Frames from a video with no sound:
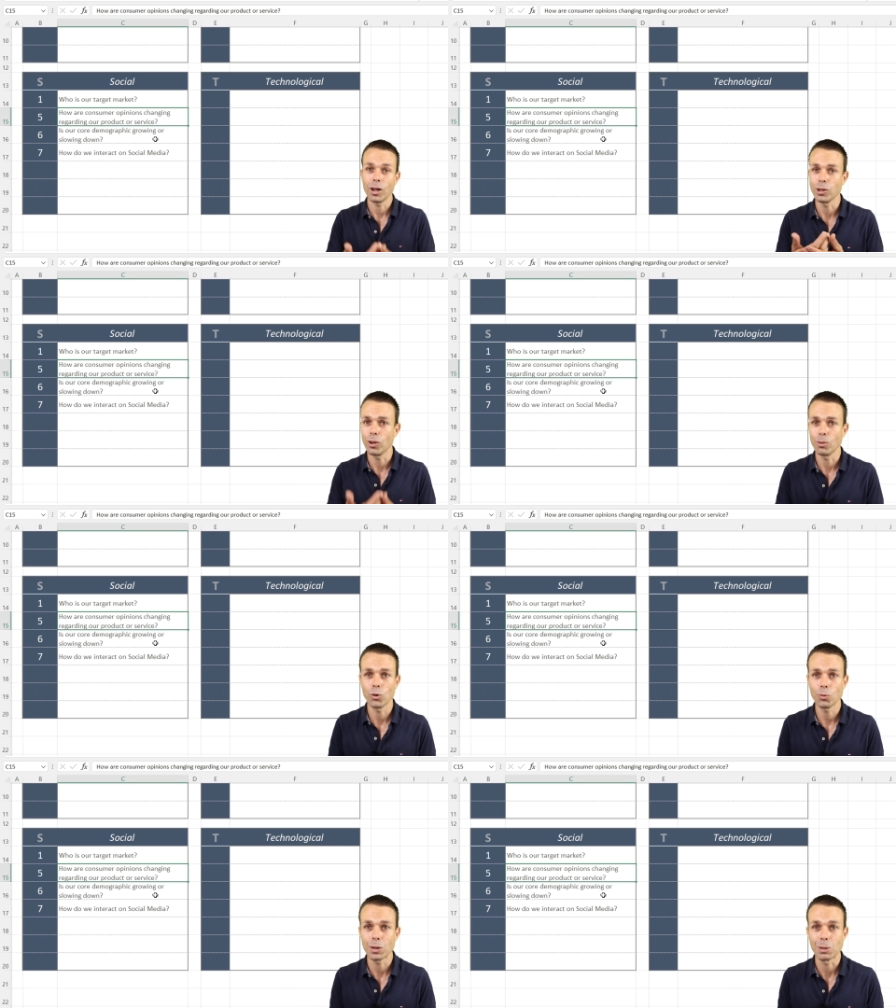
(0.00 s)
A lot
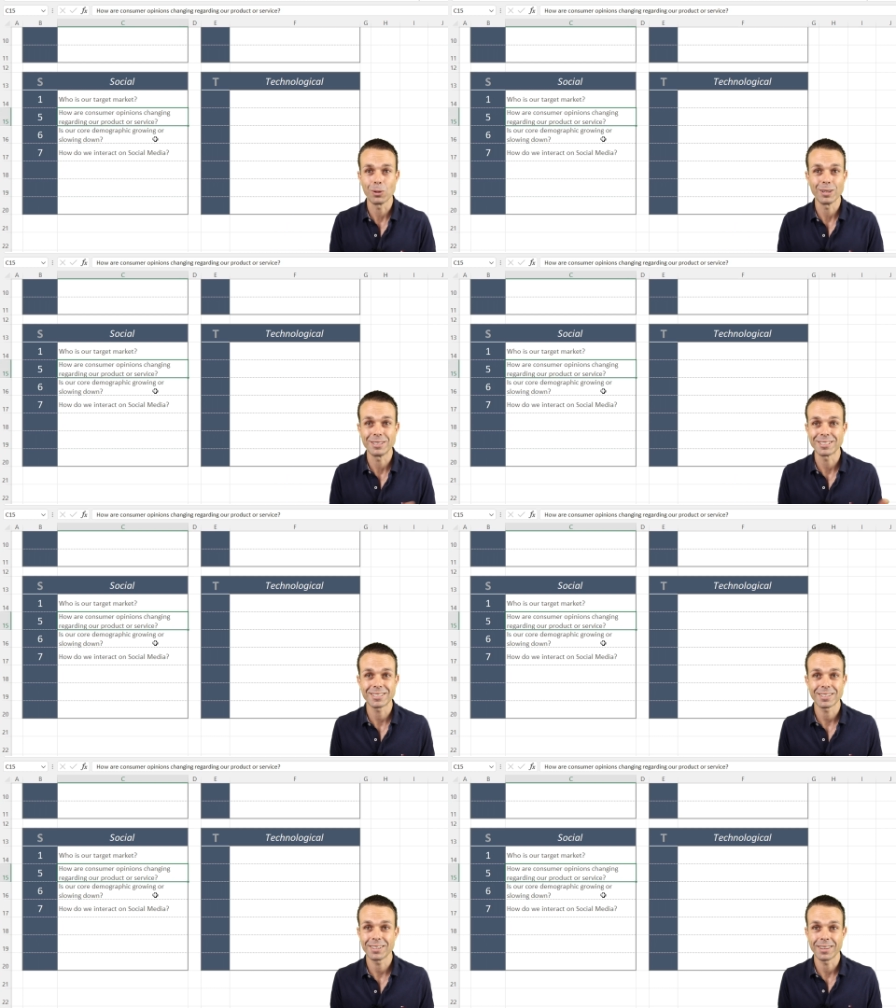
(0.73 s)
more people are
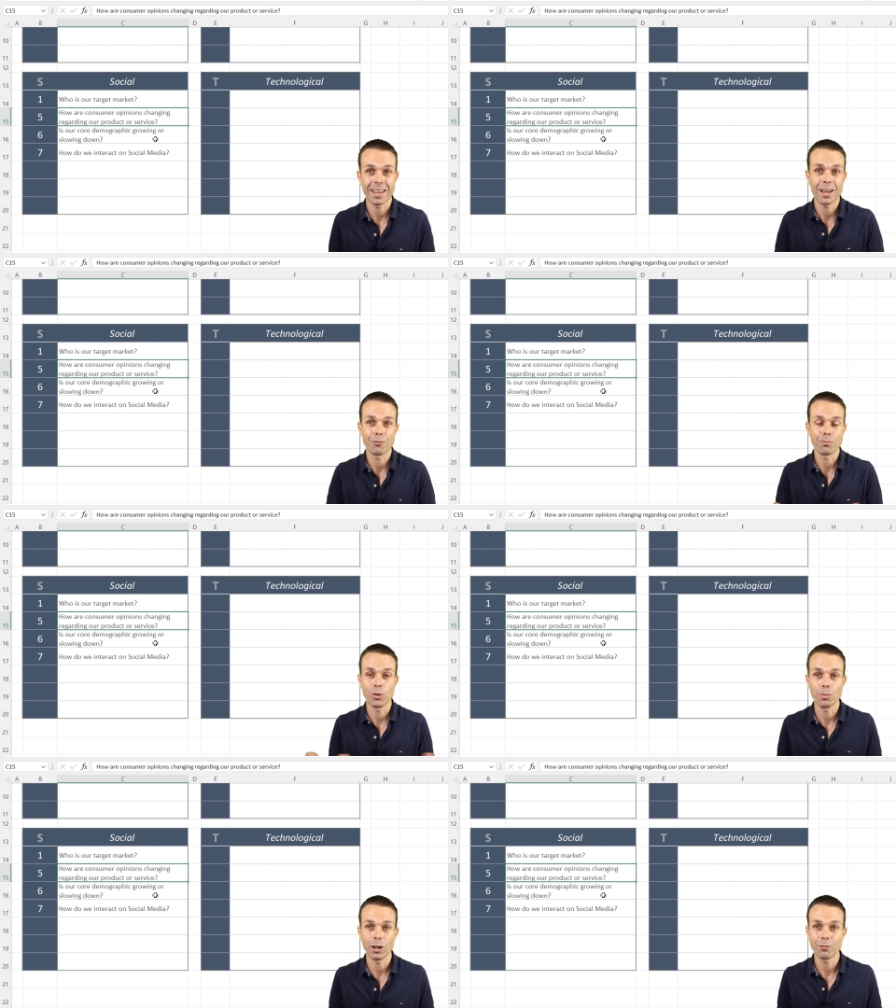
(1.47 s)
just, they have
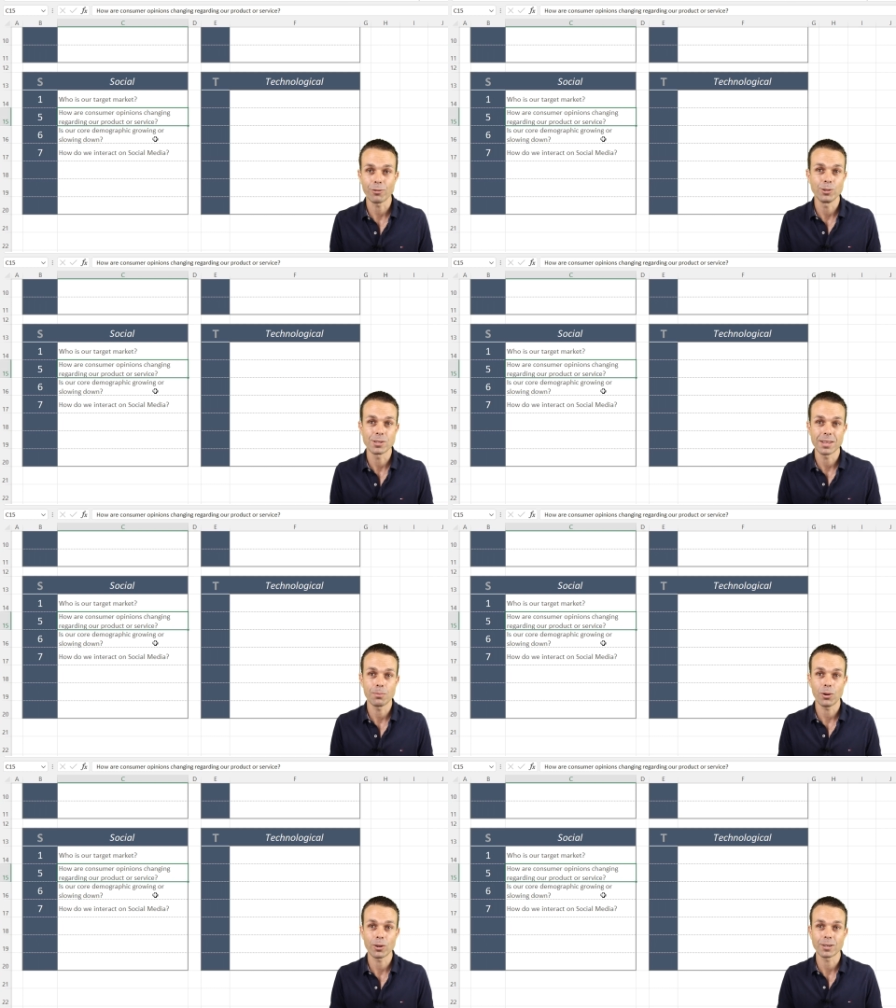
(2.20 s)
mobile phones in
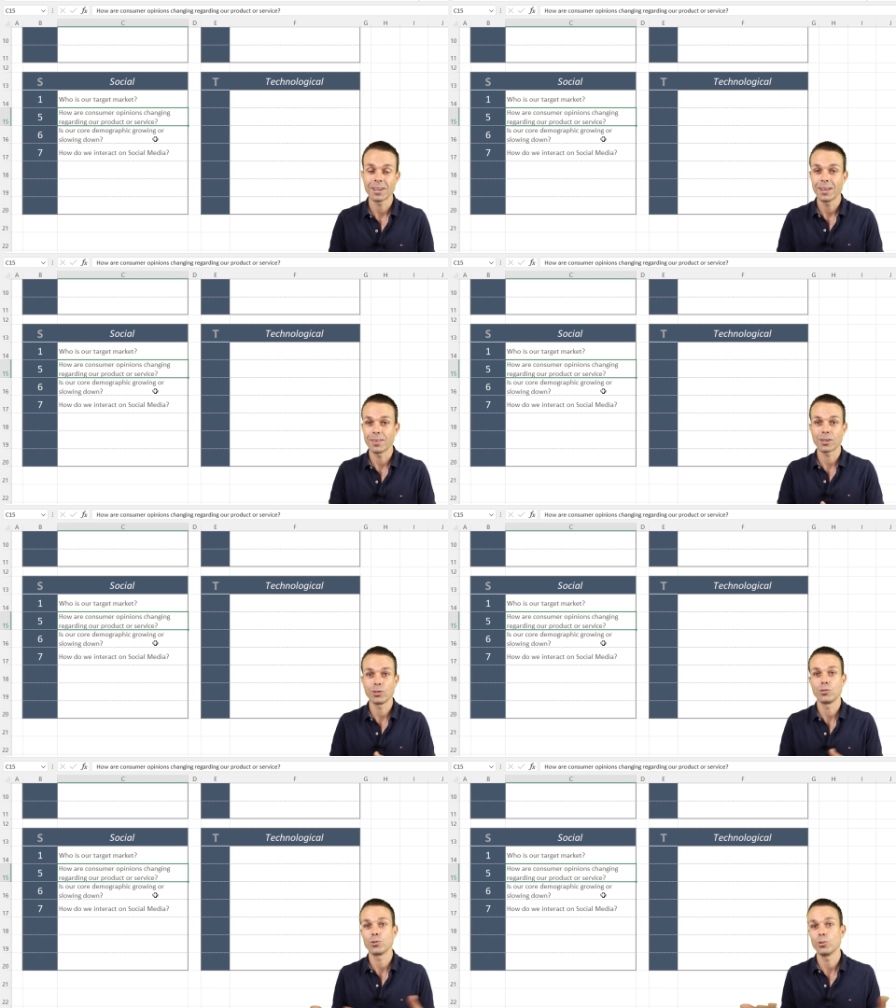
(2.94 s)
their pocket that
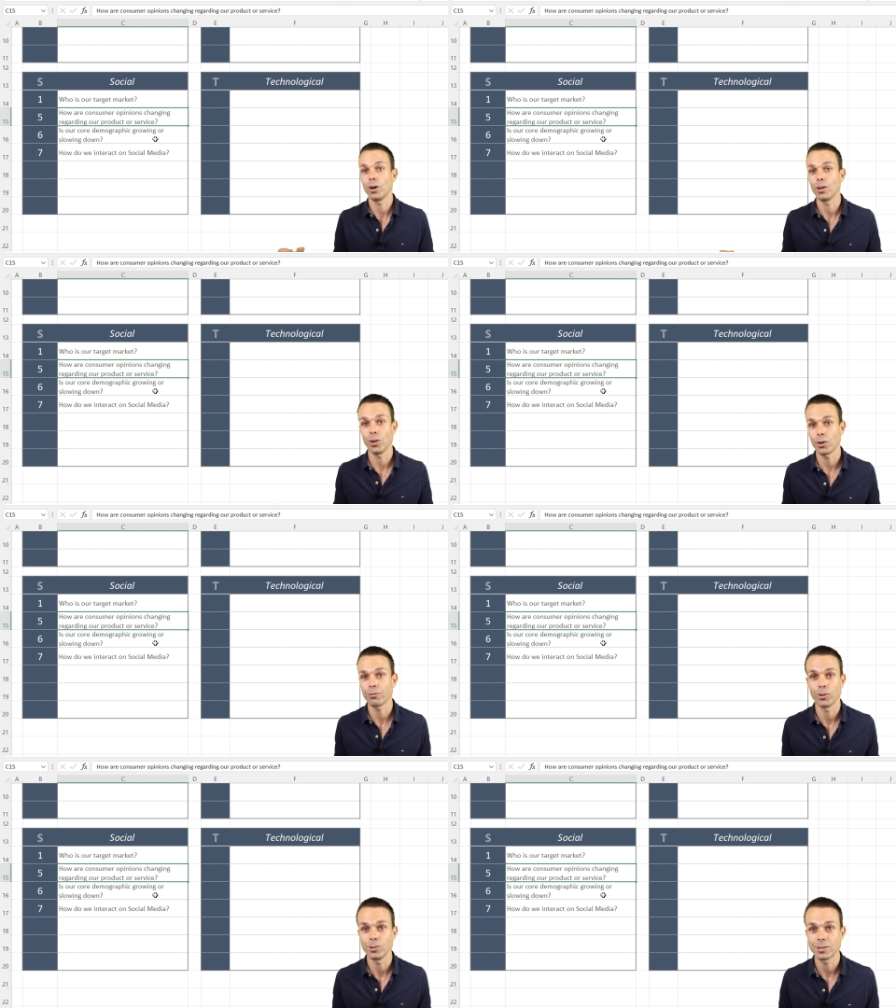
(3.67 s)
can do a lot
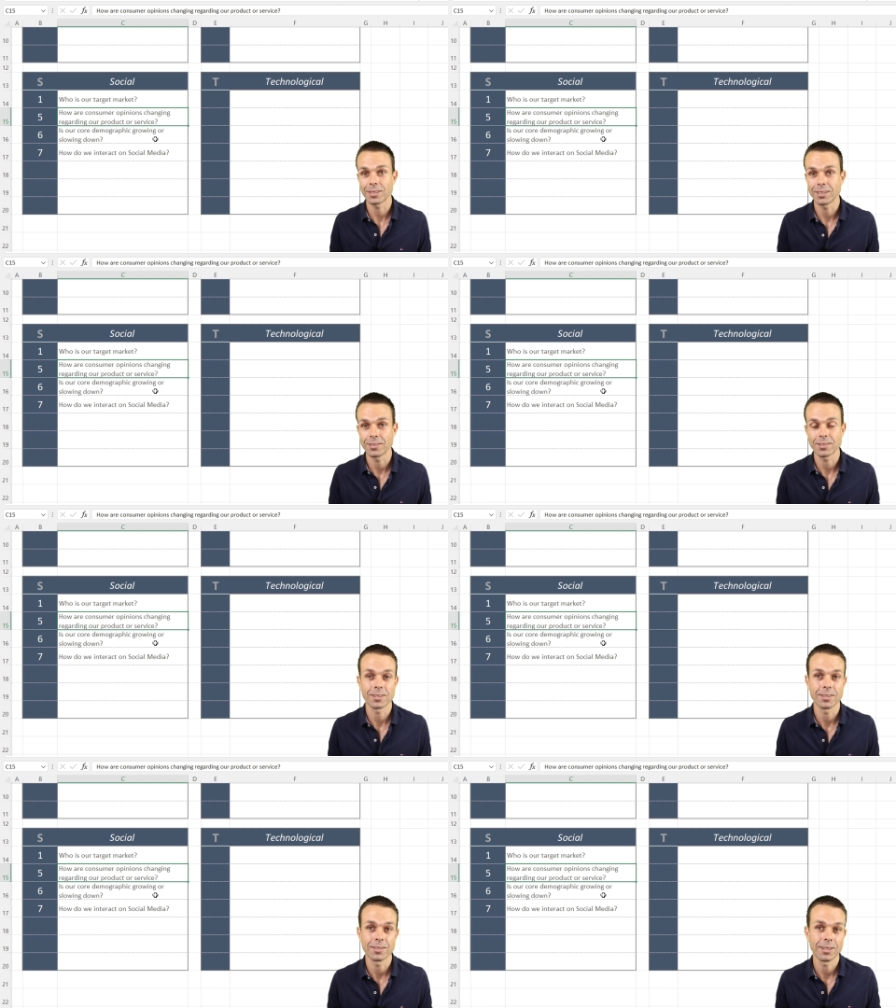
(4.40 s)
of those things
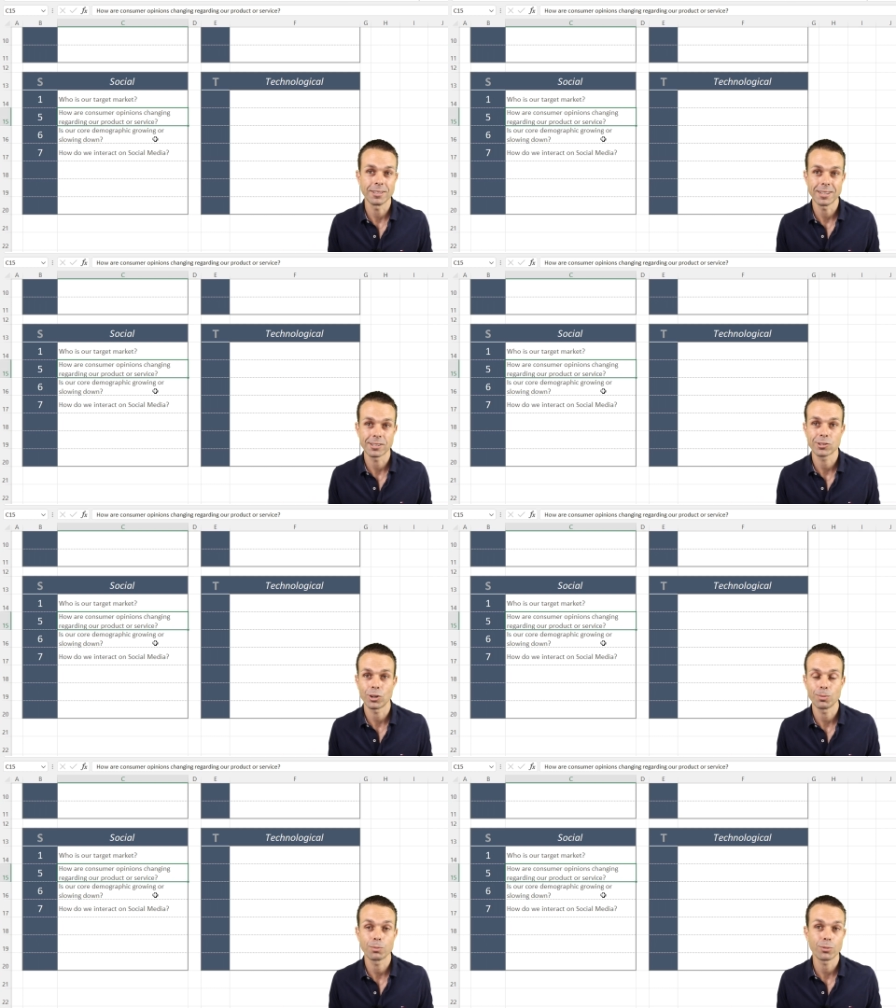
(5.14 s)
that a, a
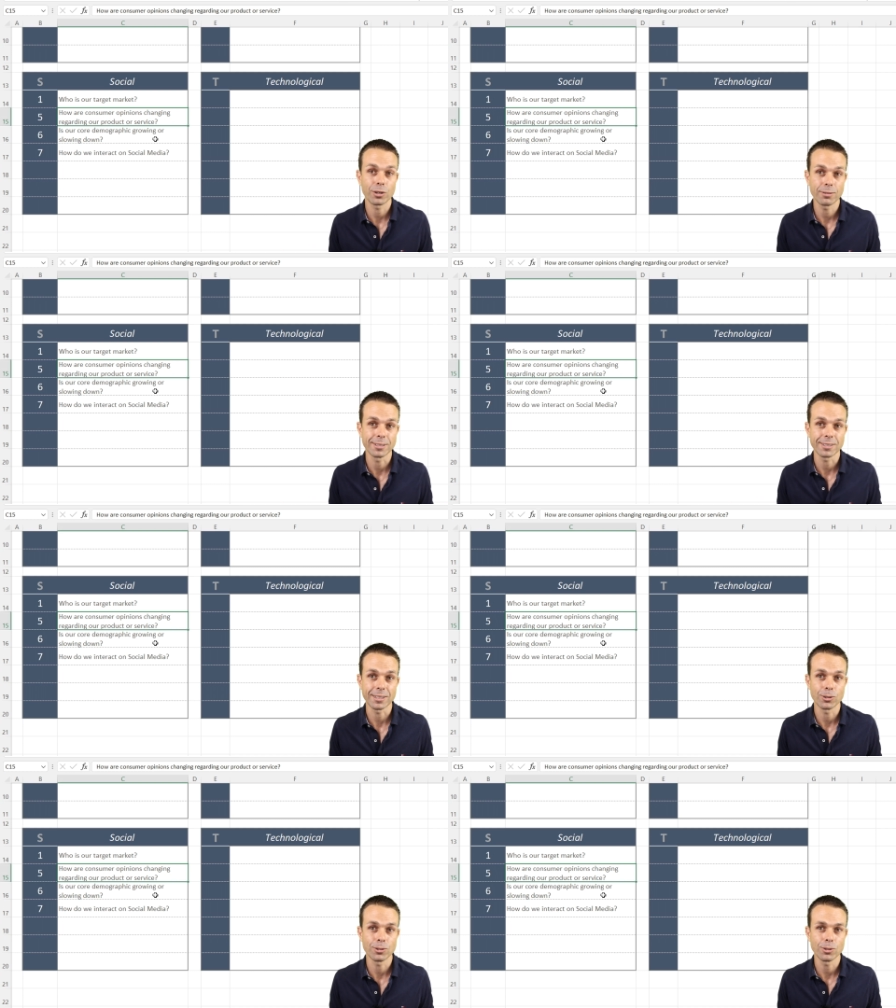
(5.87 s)
desktop
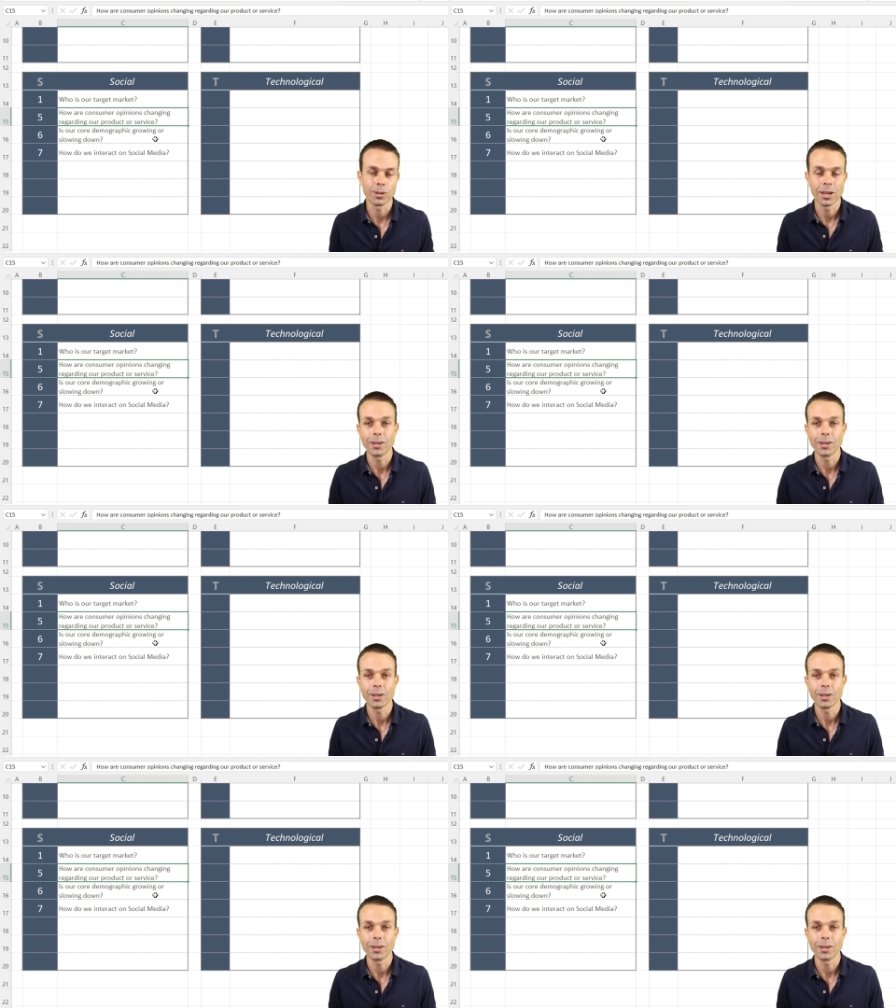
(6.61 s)
previously could do.